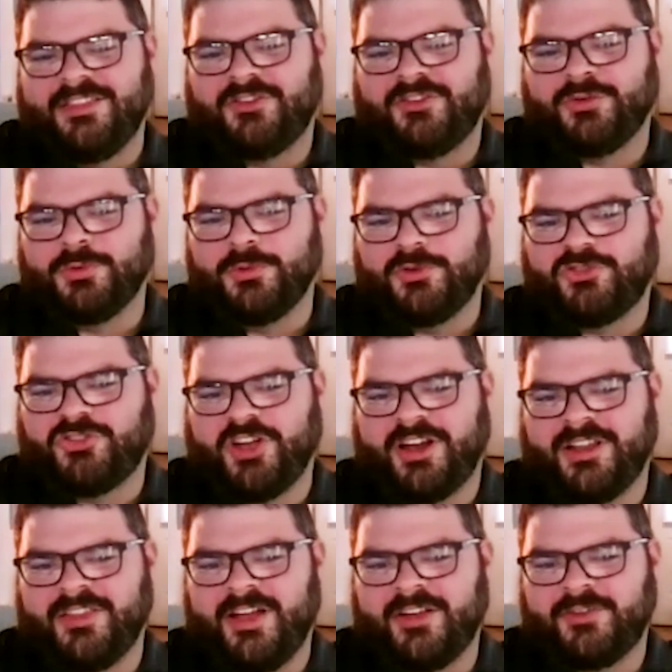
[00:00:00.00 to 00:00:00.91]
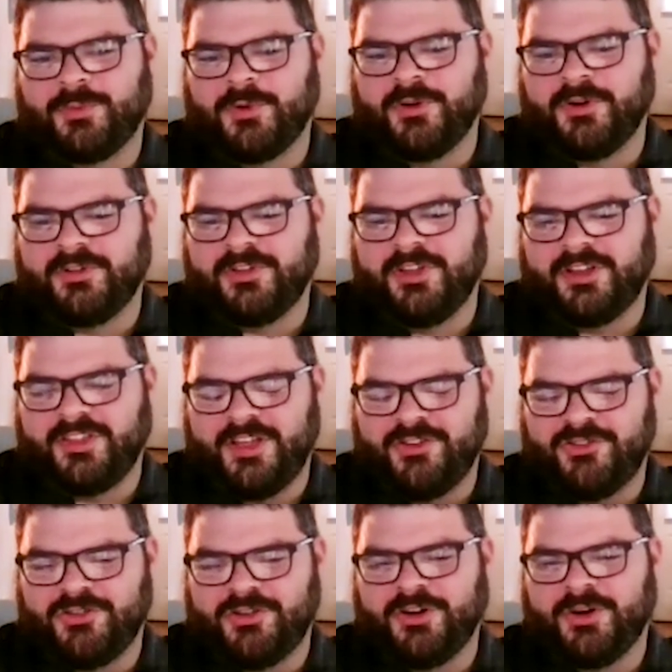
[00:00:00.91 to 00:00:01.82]
the tool shed, and that's where like the
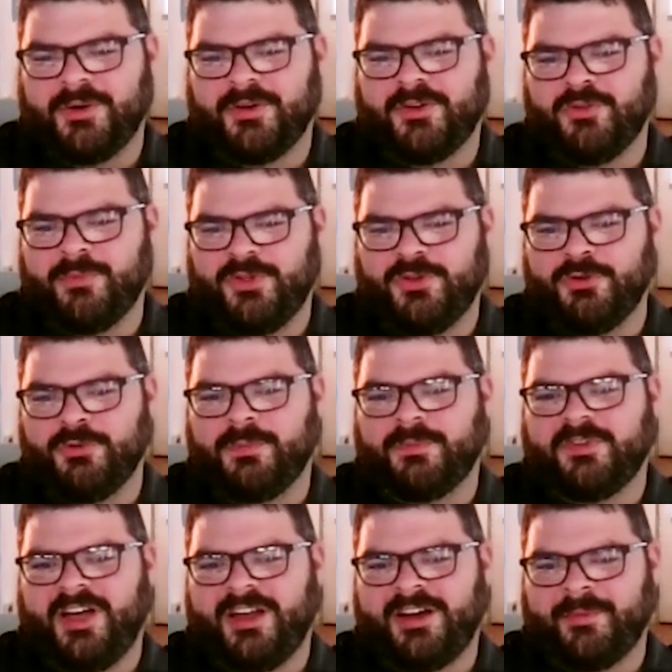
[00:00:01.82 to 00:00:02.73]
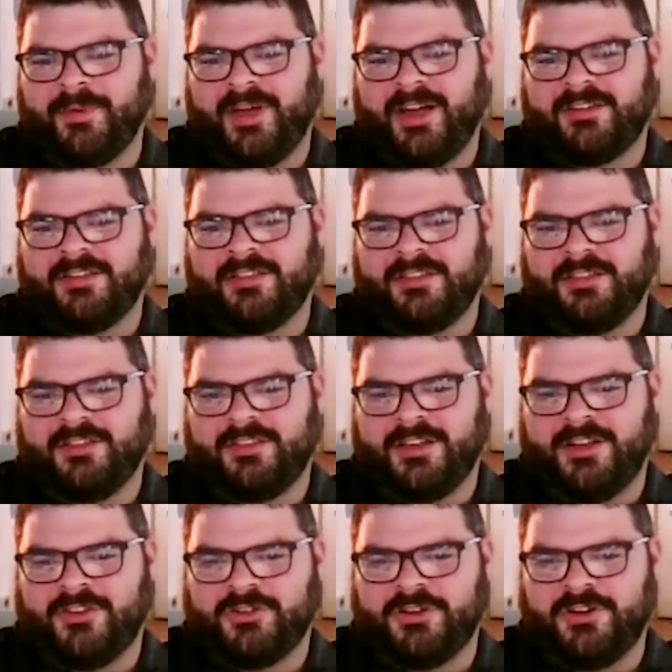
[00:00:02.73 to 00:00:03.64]
engineer you tied me back to
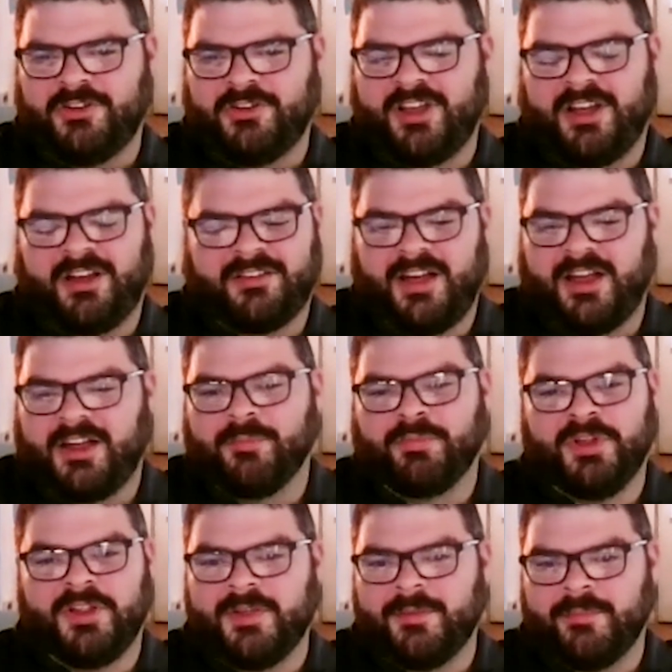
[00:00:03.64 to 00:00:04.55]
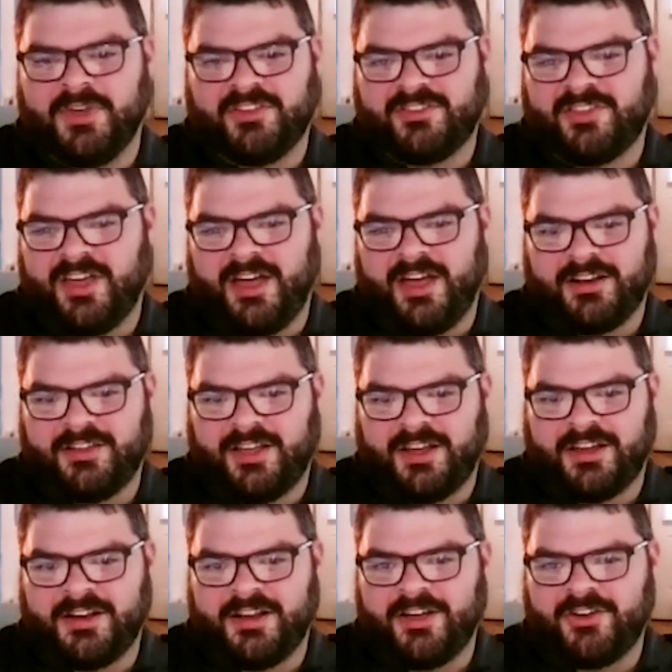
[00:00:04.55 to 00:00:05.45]
the engineer side because I completely missed that
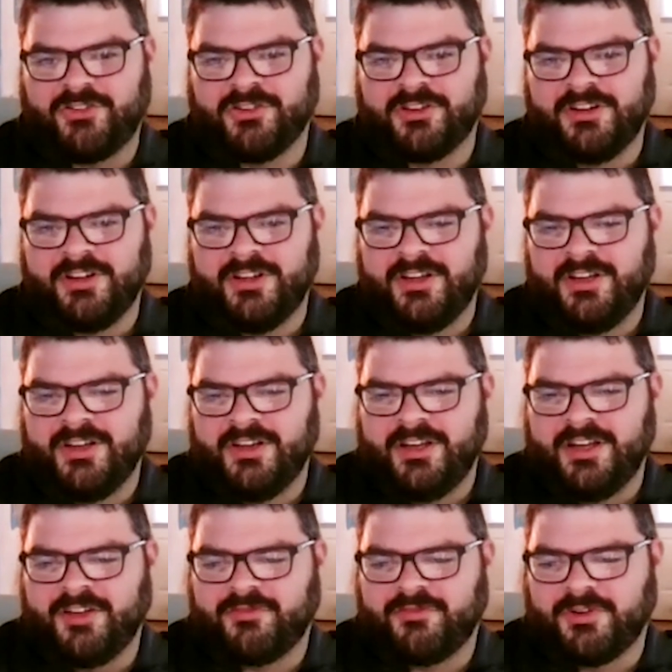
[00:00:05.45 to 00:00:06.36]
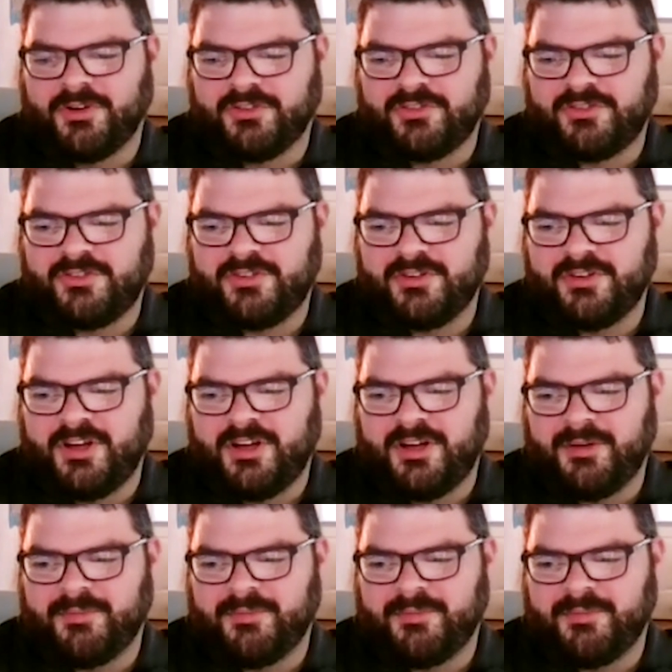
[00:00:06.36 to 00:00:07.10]
connection at first.